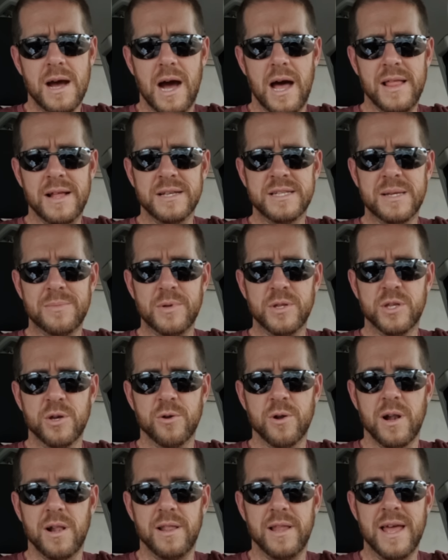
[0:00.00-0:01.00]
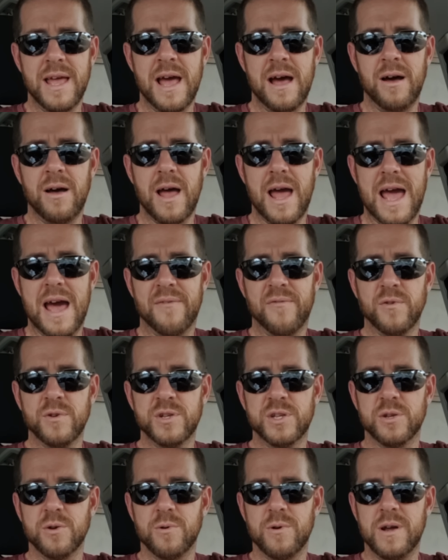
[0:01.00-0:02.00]
I then simply told her to lay out half her
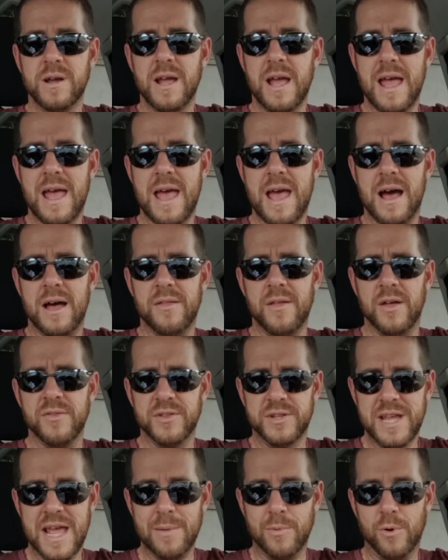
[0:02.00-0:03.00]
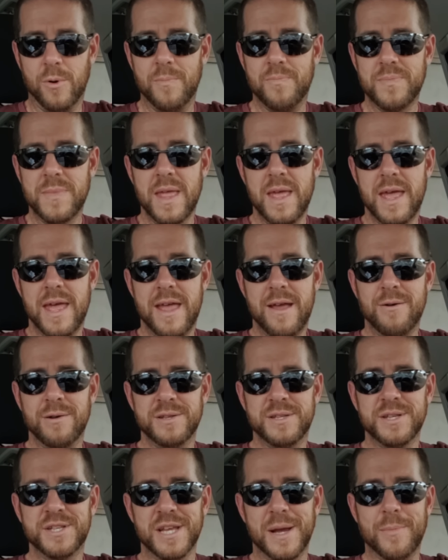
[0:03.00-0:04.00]
story on the table. Here
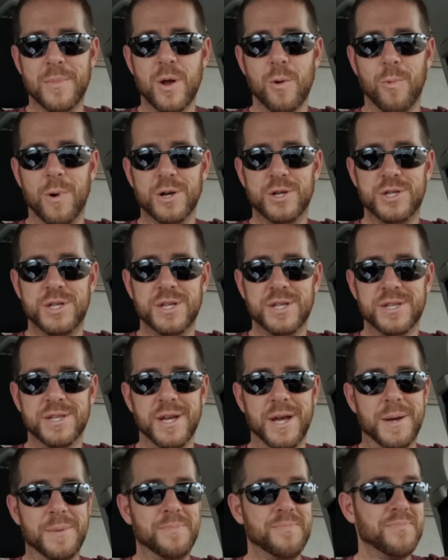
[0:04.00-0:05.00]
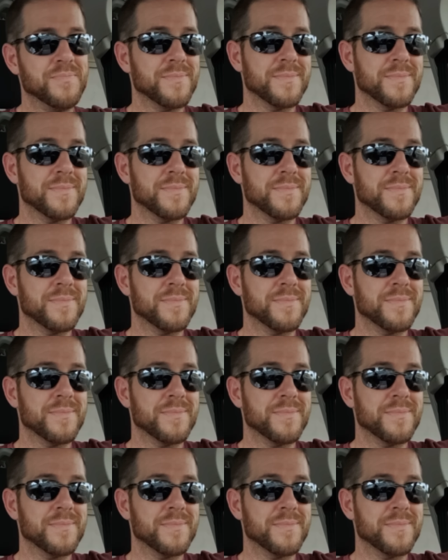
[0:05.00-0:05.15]
is a summary of what she said.